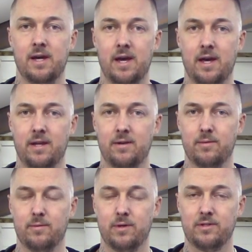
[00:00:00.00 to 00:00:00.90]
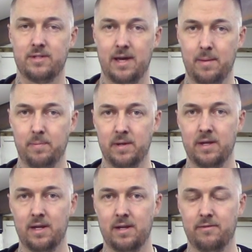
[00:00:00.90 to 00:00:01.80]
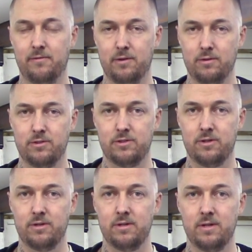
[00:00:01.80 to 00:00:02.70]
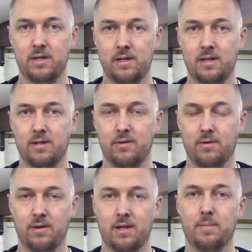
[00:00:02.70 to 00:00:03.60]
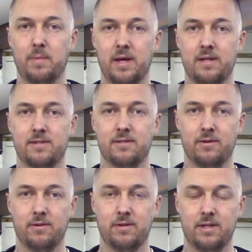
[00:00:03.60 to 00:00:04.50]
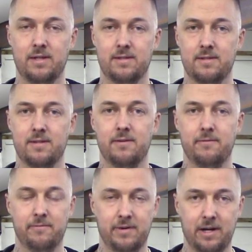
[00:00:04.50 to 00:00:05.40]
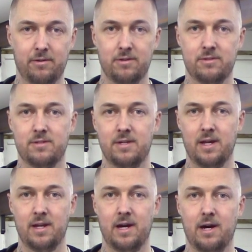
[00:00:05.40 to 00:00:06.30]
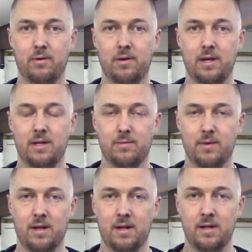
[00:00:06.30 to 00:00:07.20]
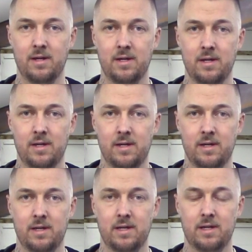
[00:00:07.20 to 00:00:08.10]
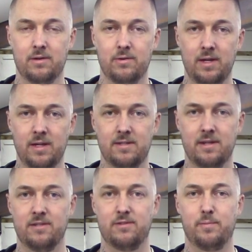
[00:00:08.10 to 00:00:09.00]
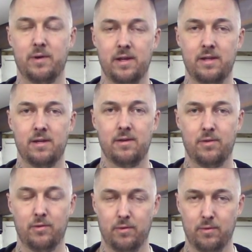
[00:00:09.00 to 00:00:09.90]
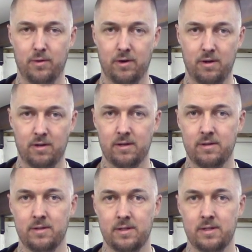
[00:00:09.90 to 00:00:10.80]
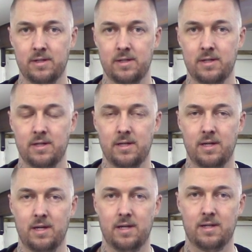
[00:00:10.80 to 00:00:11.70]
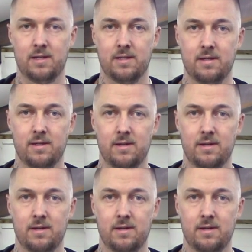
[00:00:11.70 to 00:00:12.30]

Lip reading: and what's happened in the future. It all depends on this virus and how it will increase and spread through the world. It